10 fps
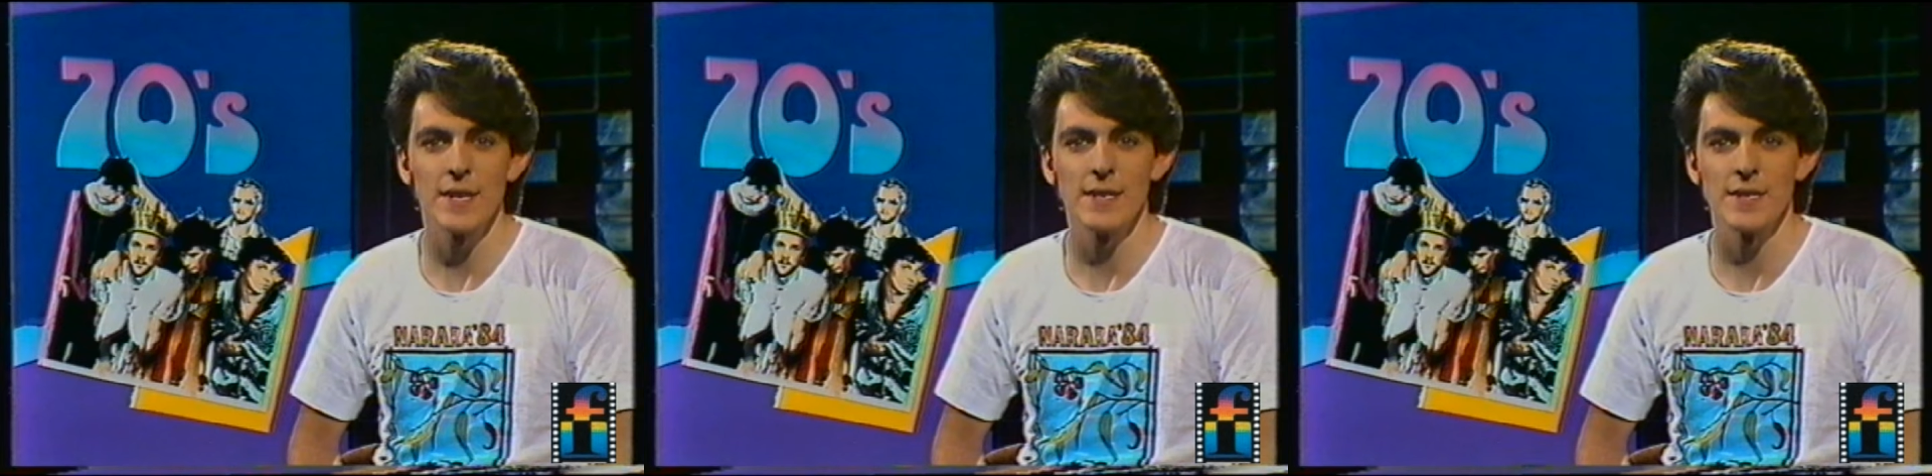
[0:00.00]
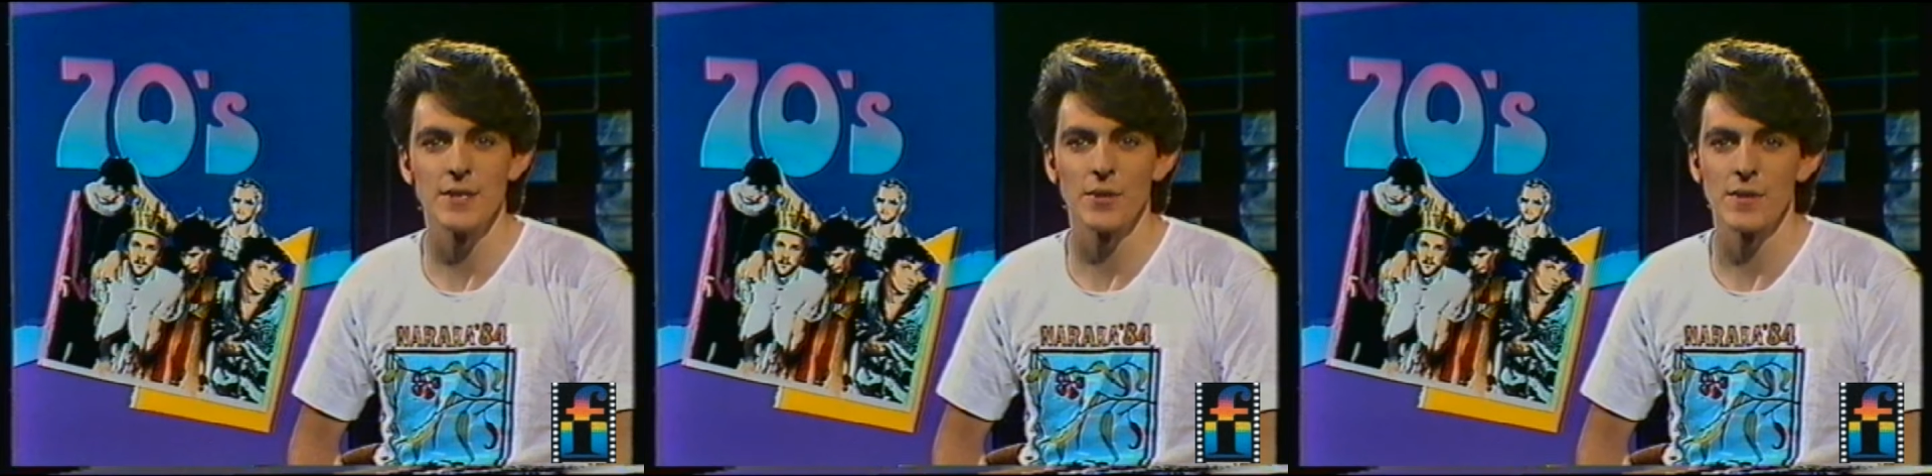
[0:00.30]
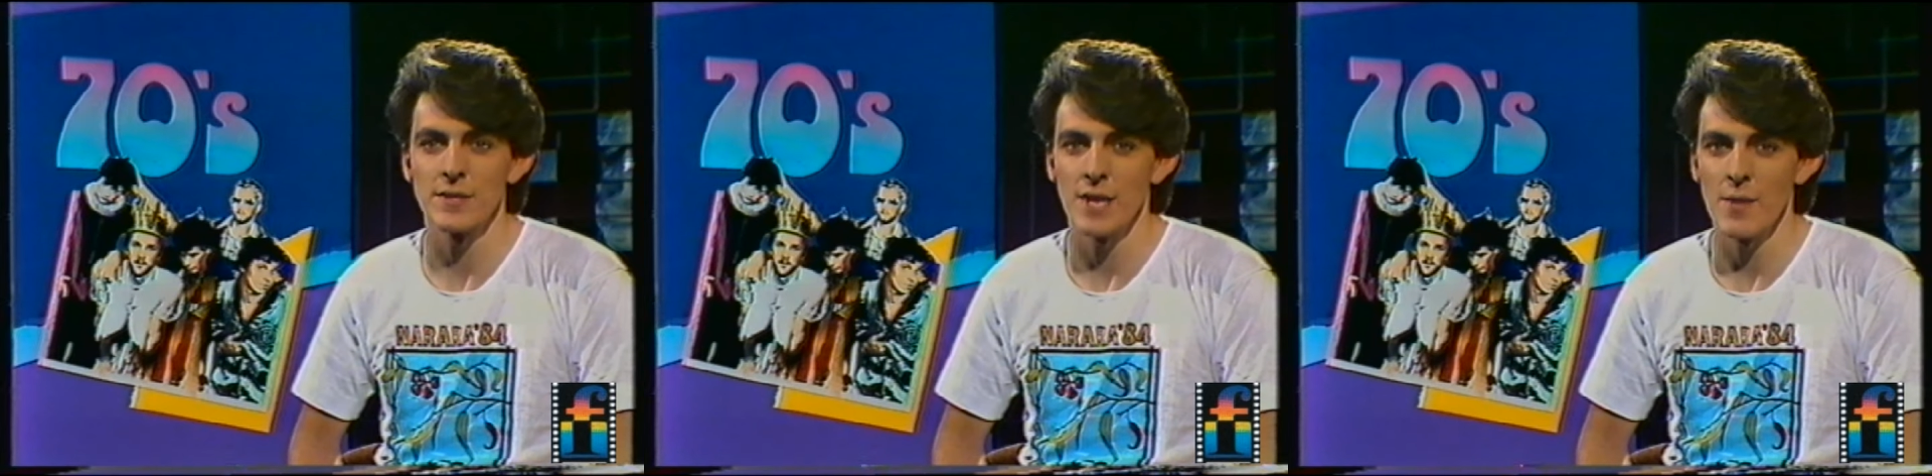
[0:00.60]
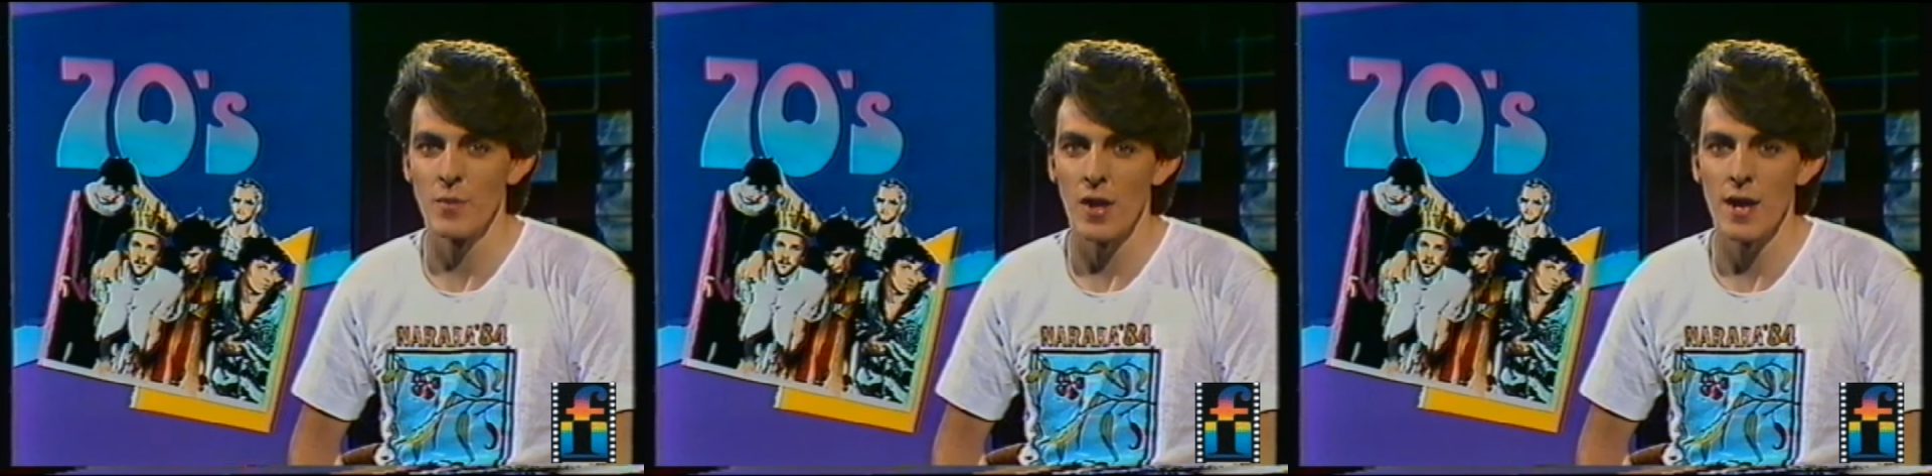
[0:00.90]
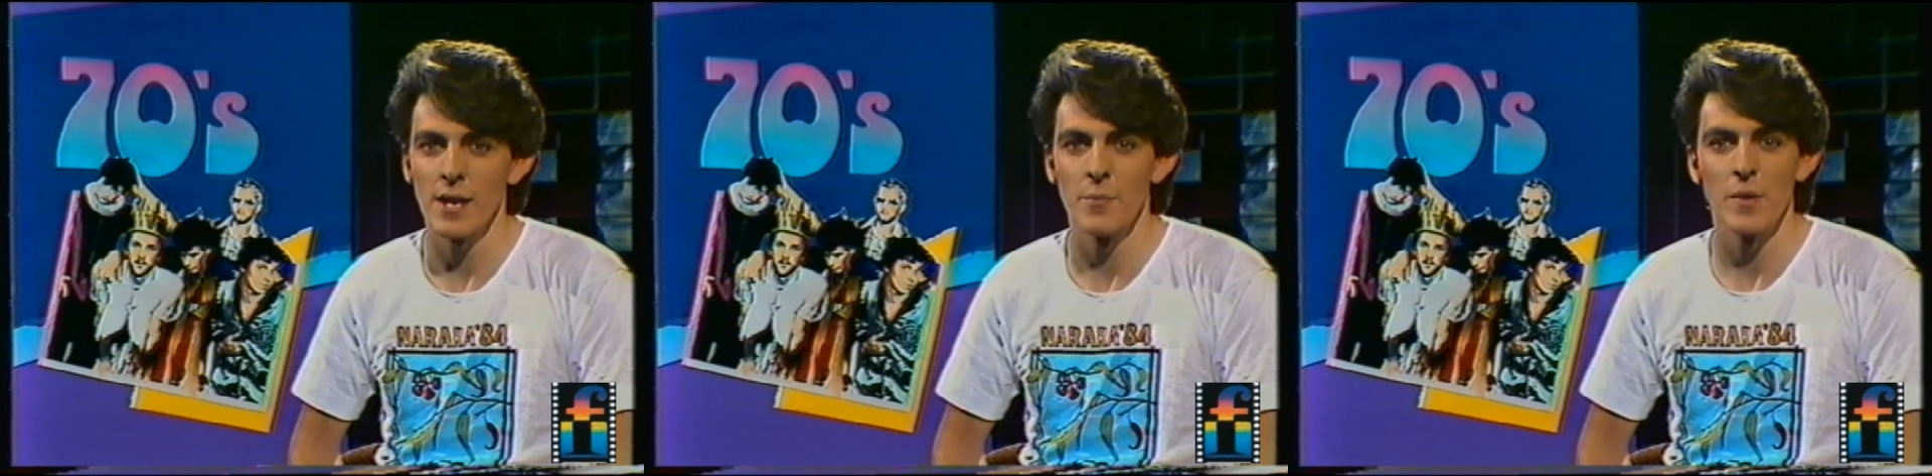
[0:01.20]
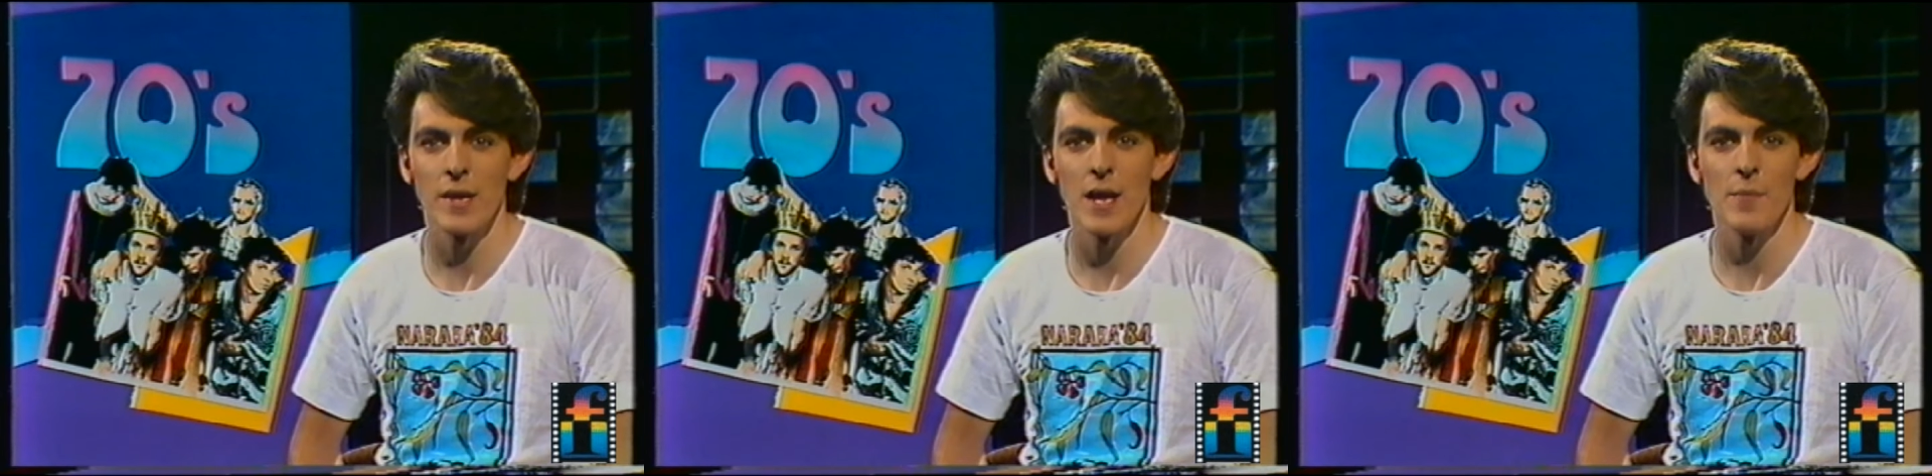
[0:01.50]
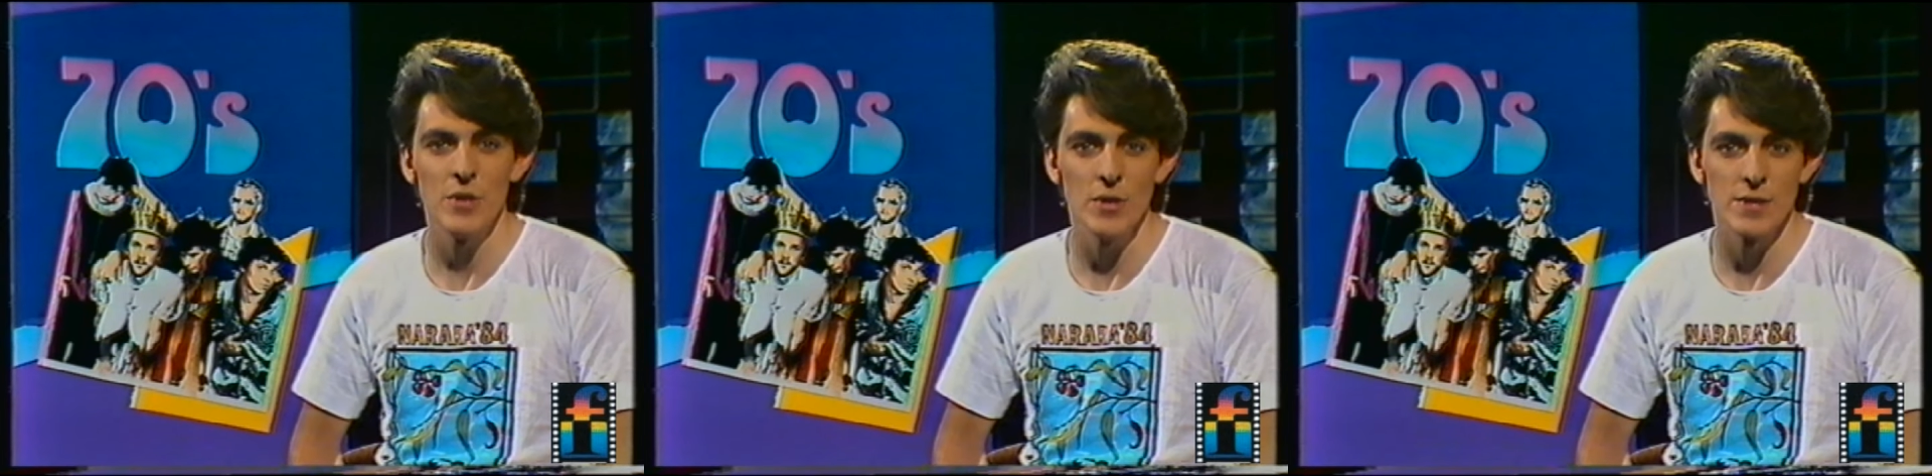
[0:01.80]
D C took the same line and
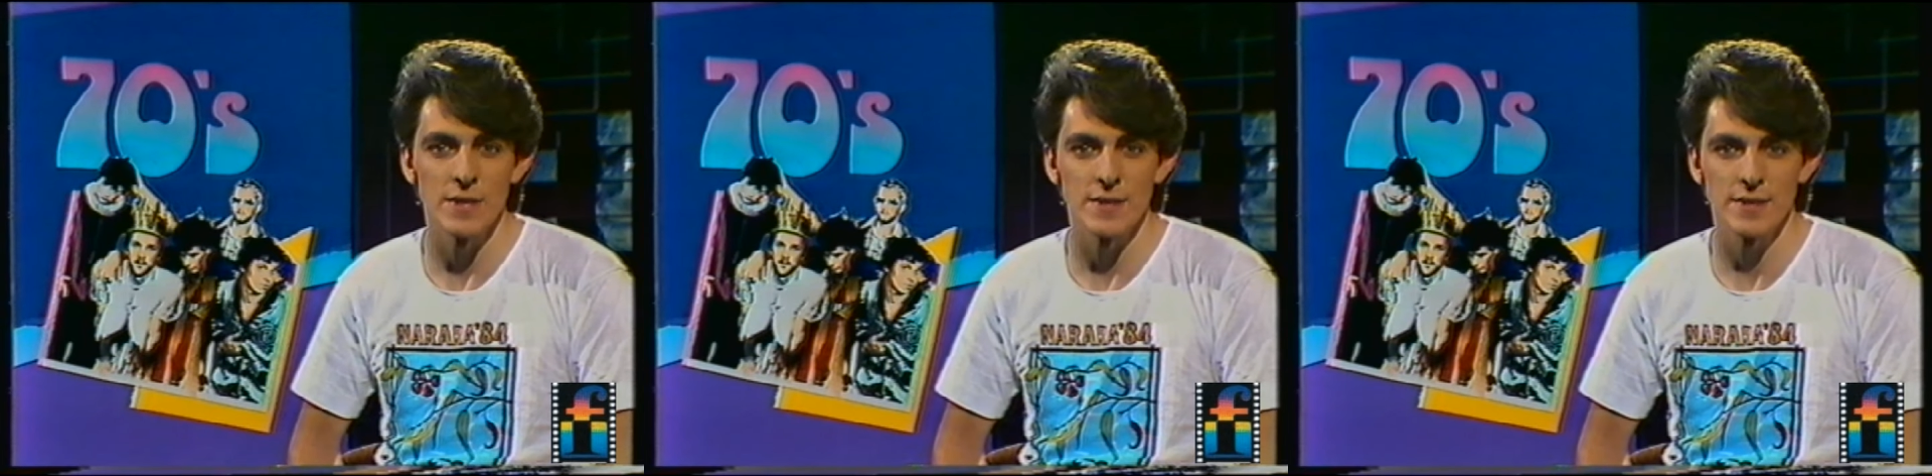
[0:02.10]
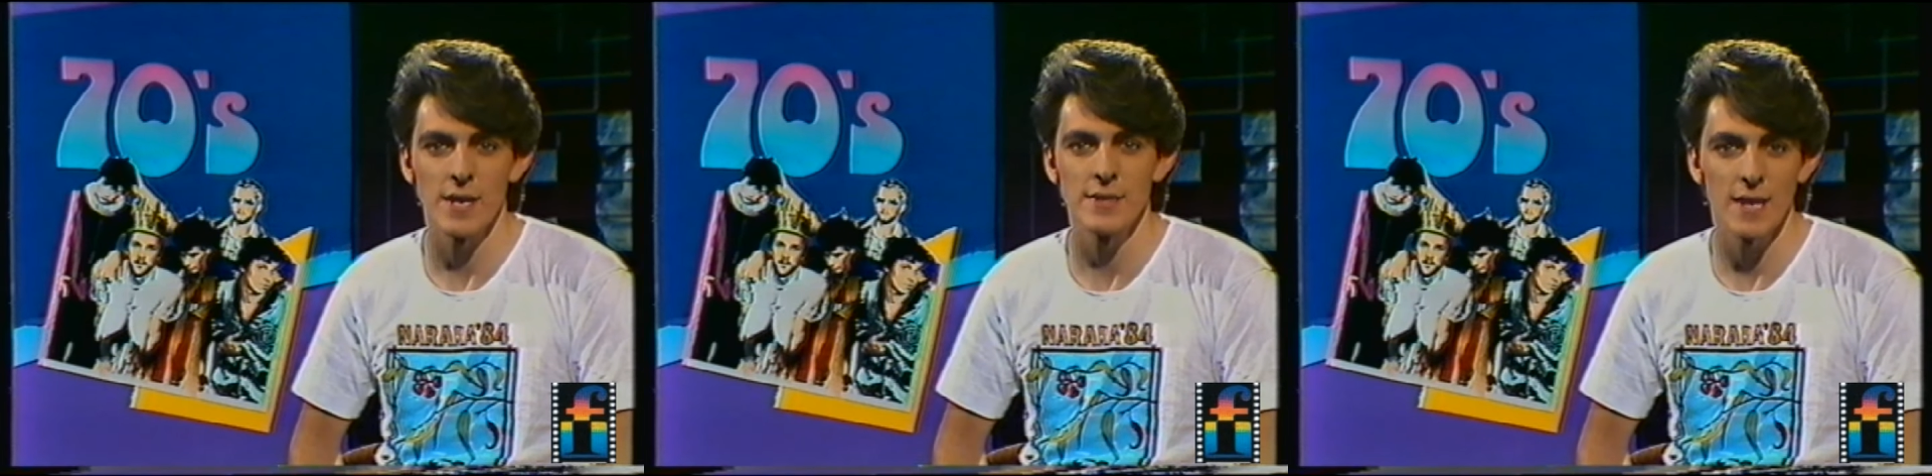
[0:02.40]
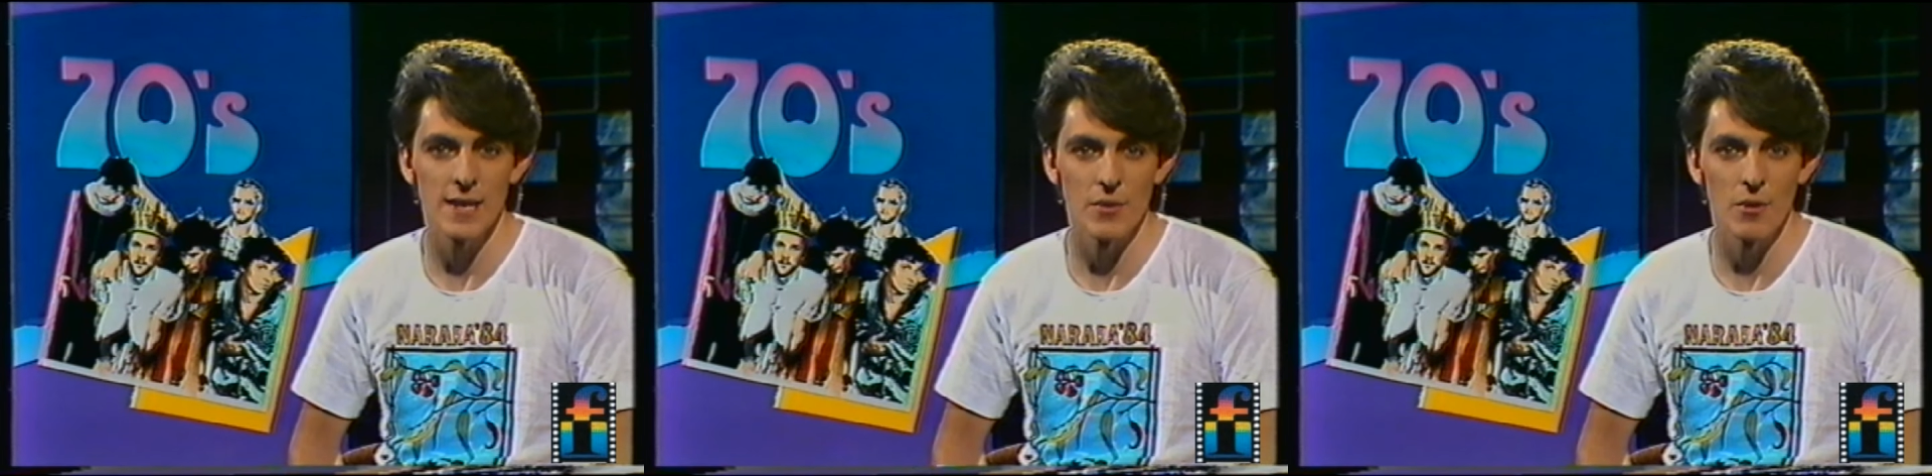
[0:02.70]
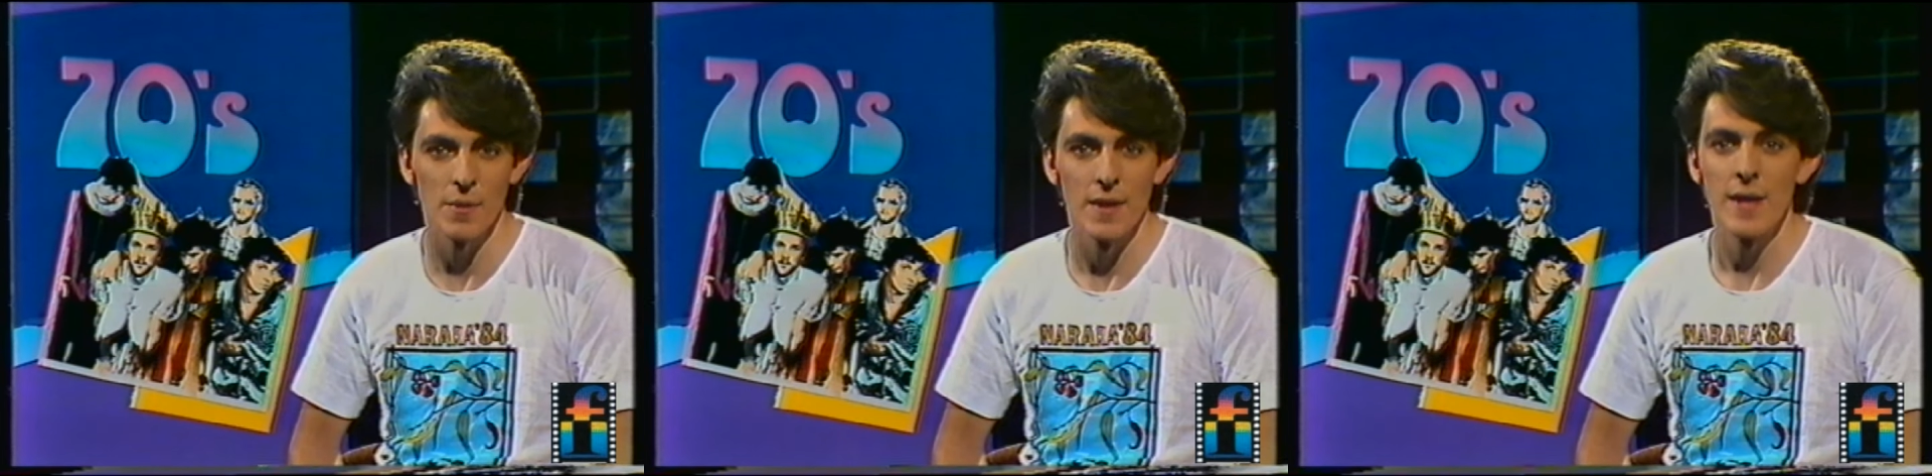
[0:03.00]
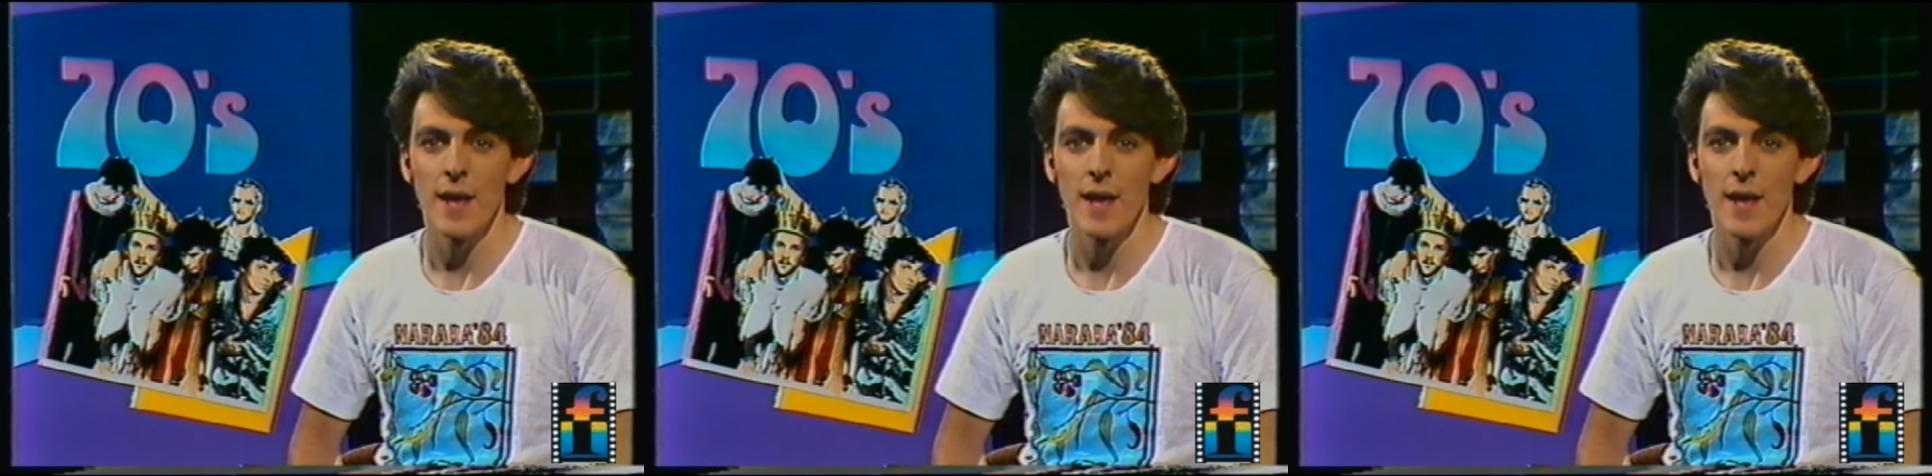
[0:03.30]
became huge in the States and Europe